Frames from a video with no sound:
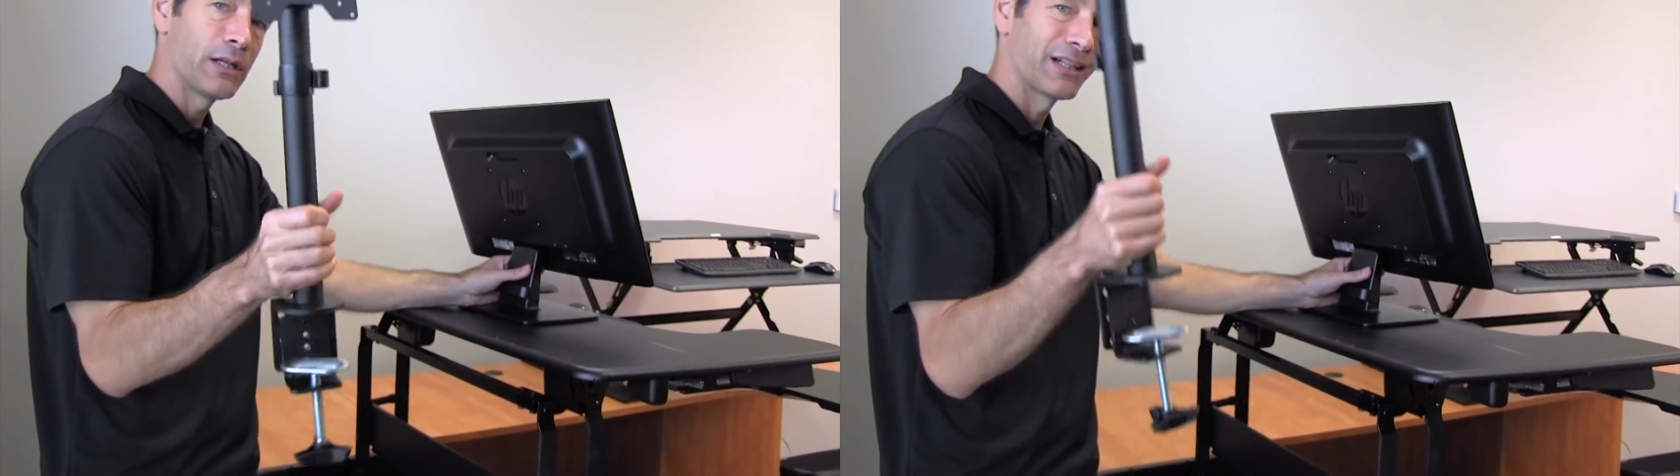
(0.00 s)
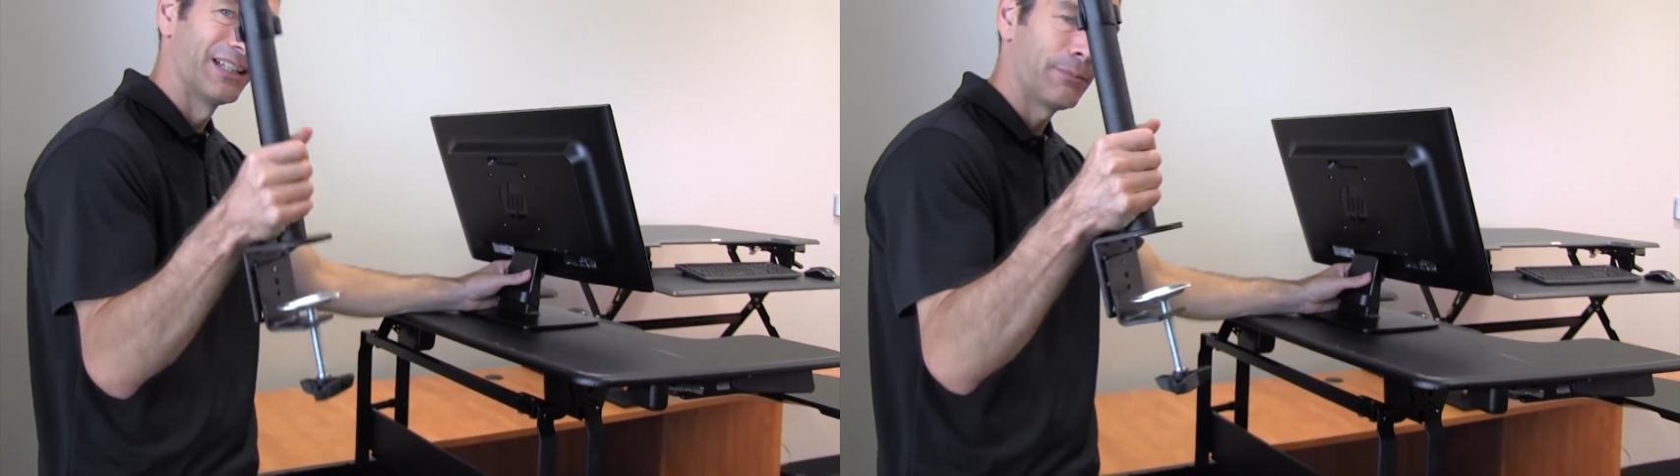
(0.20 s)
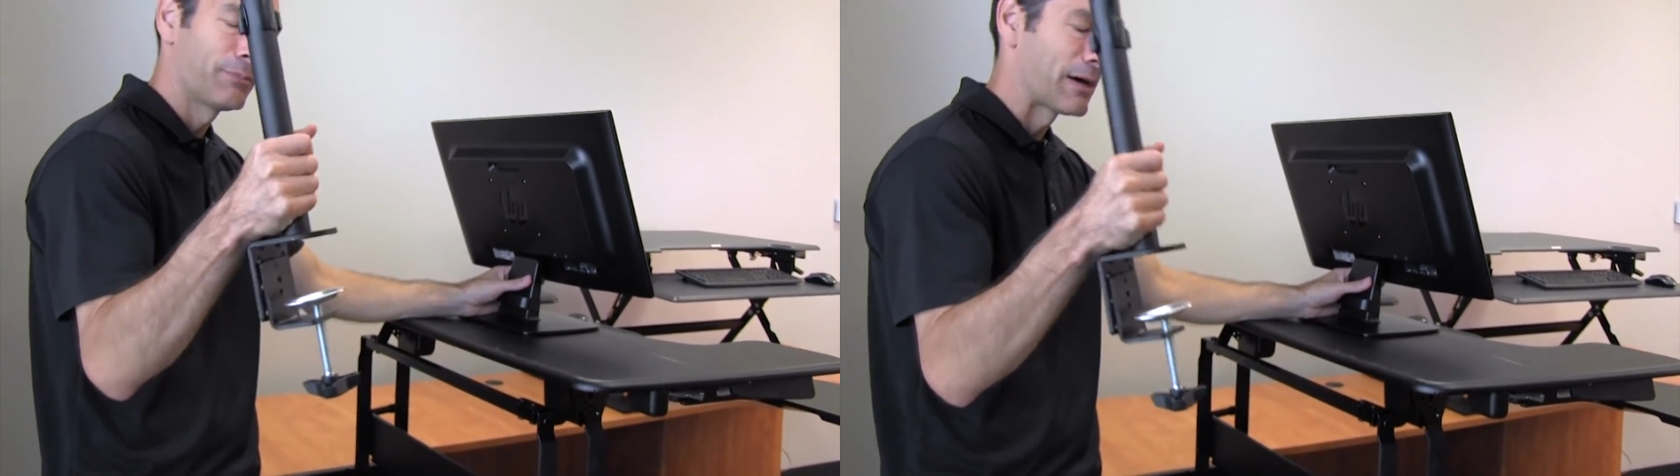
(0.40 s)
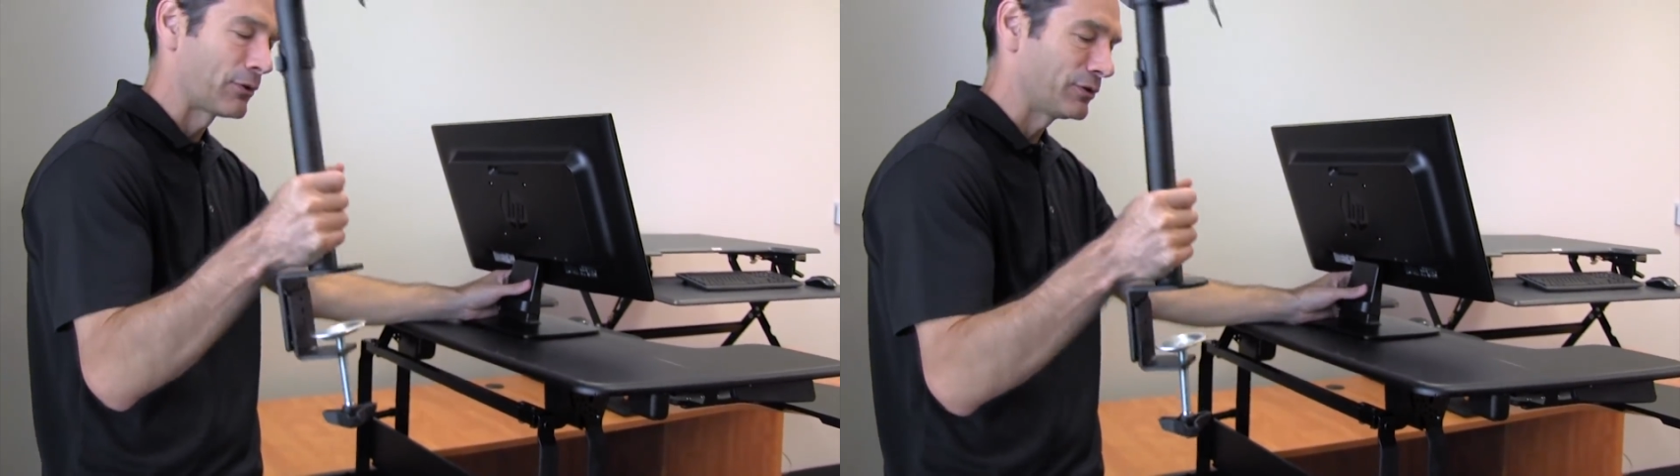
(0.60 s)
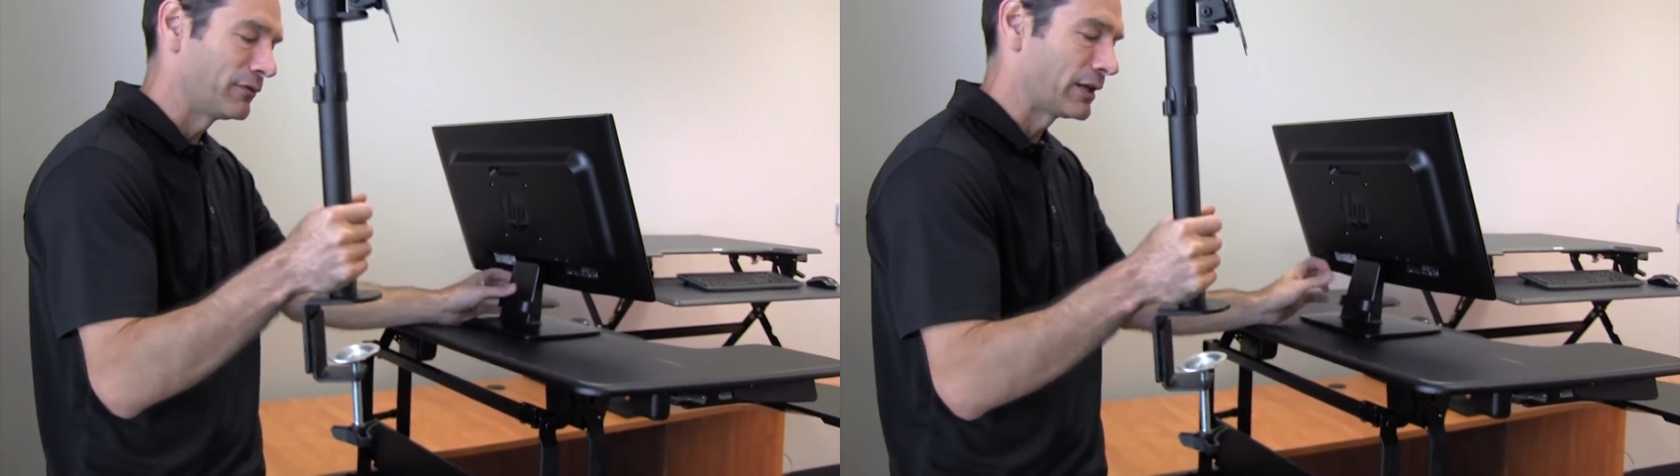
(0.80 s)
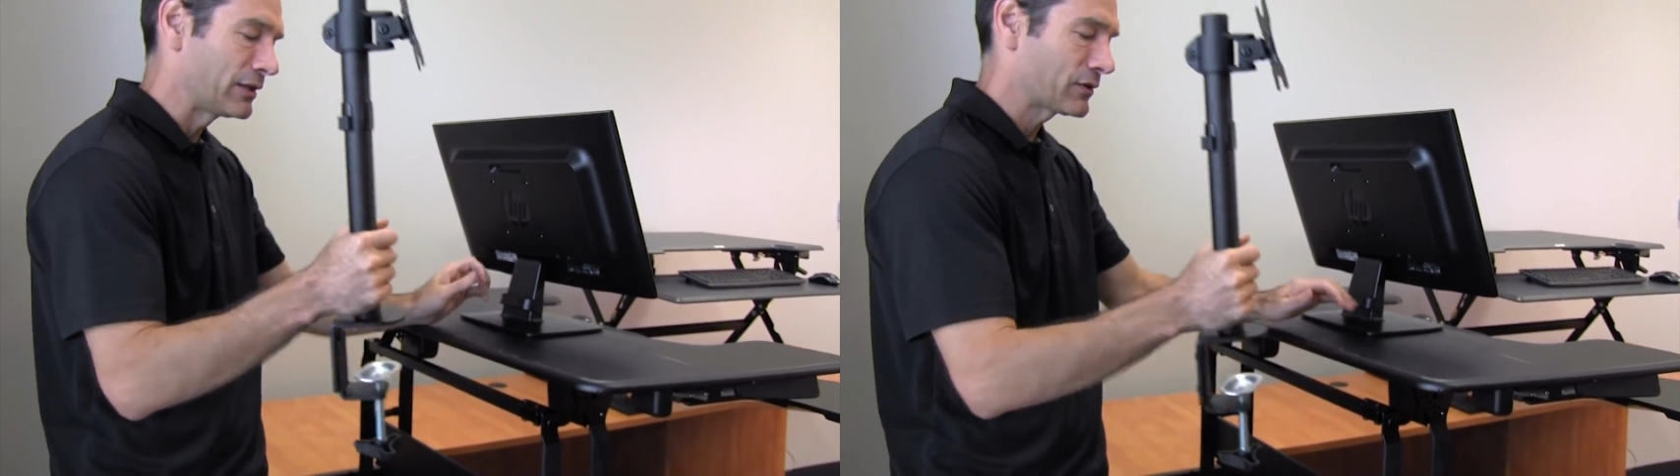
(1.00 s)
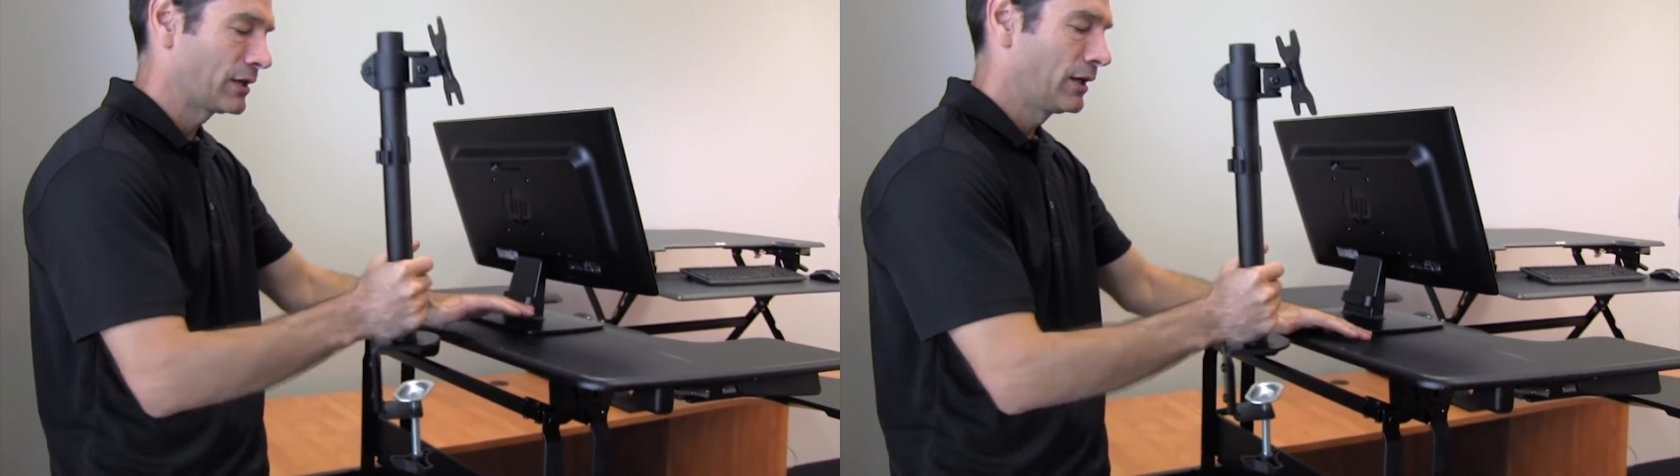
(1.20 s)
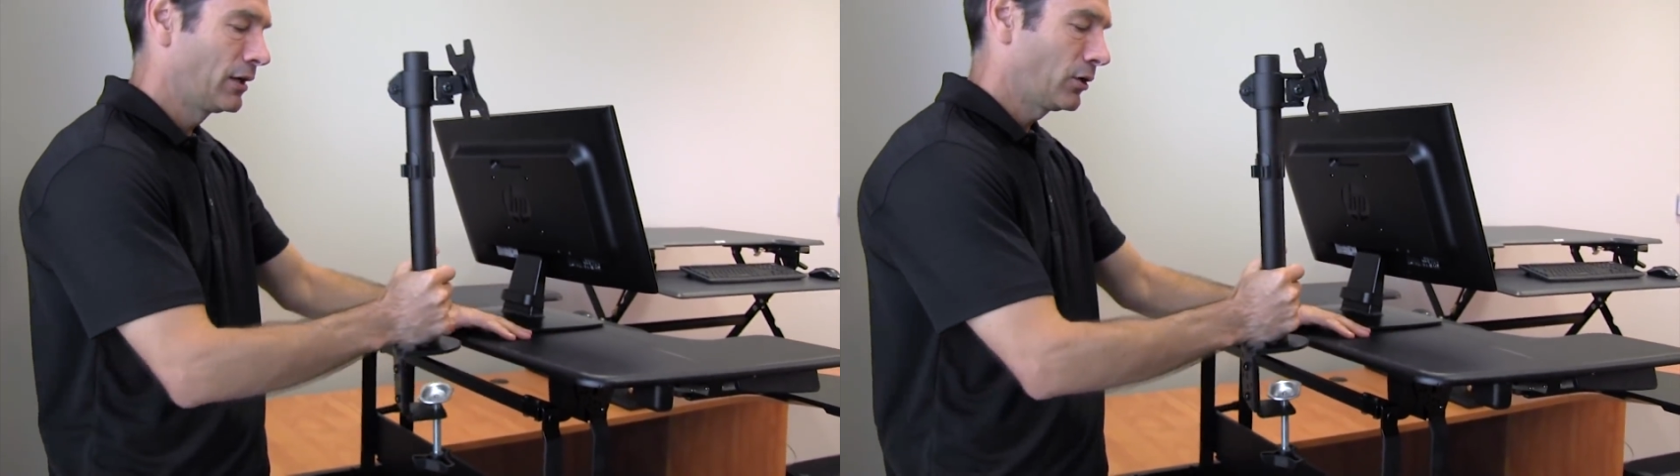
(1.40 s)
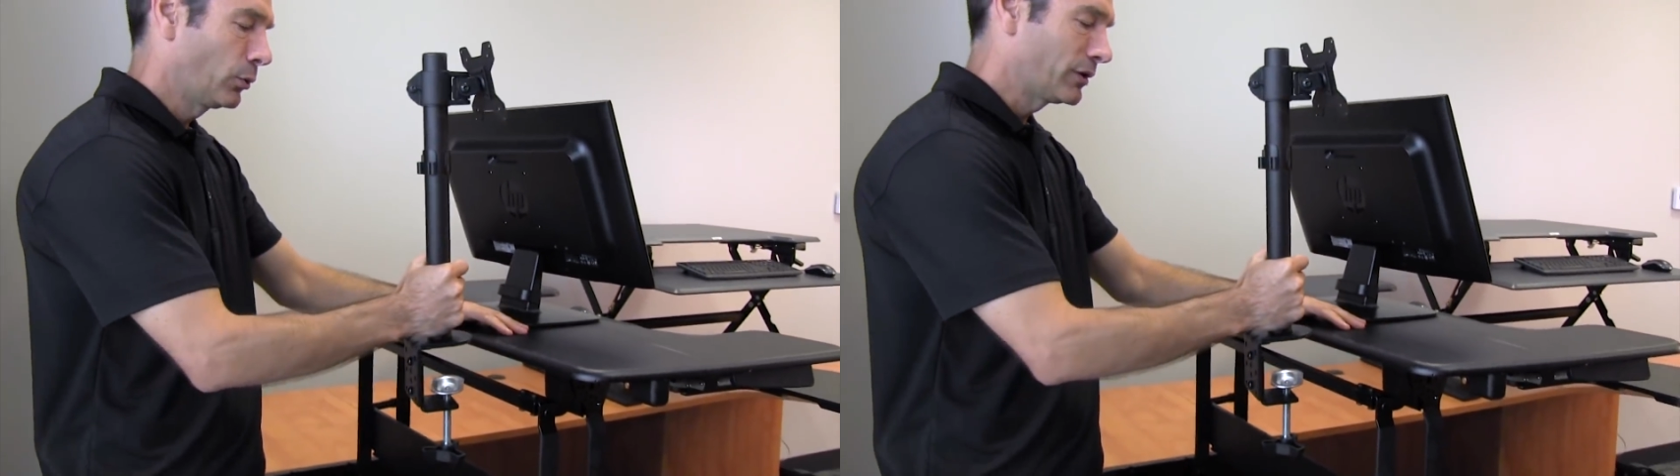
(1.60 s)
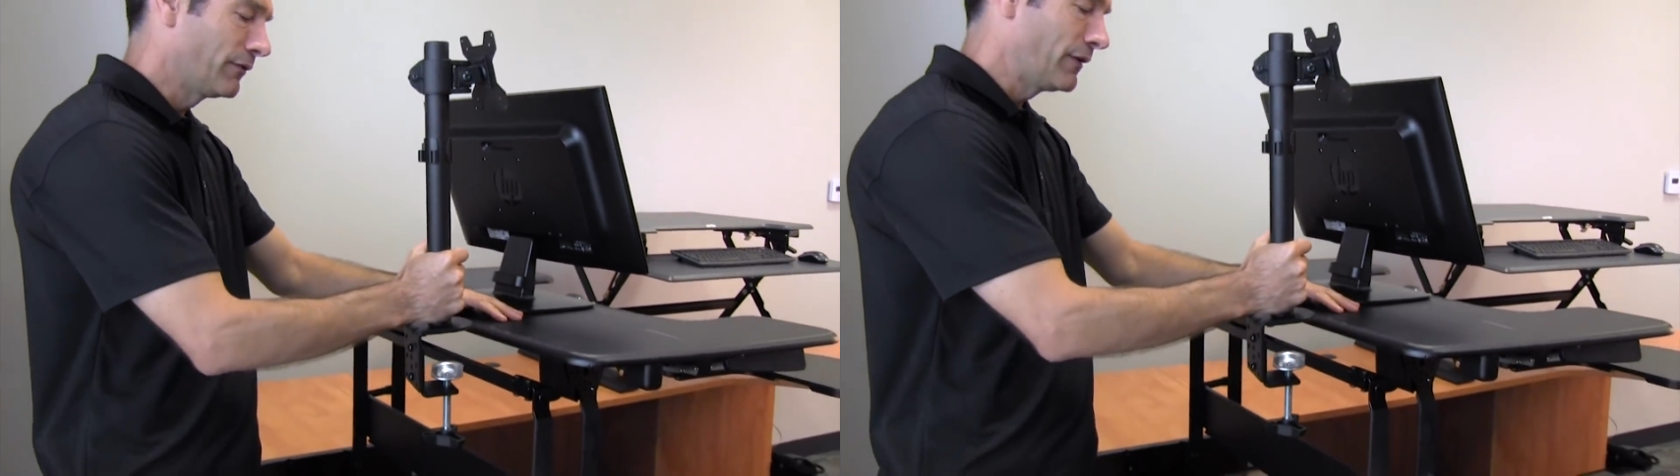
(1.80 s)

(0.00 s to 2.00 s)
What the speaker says: clamp mount device with the